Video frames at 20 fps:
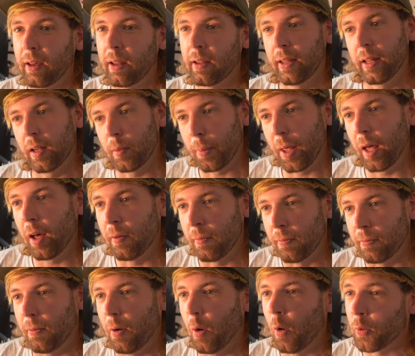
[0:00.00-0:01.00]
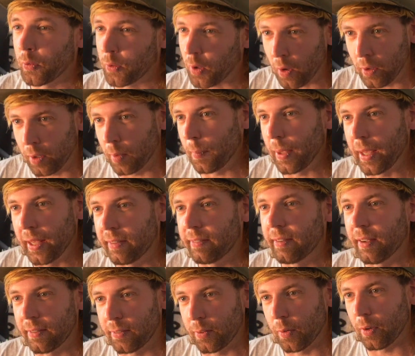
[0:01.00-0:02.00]
a little bit of autonomy
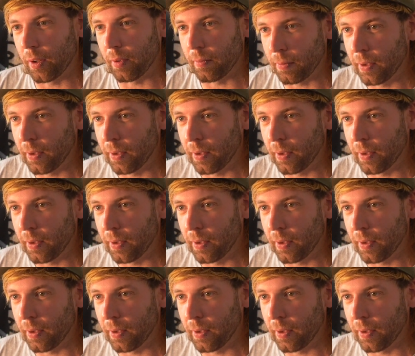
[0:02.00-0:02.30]
to sort of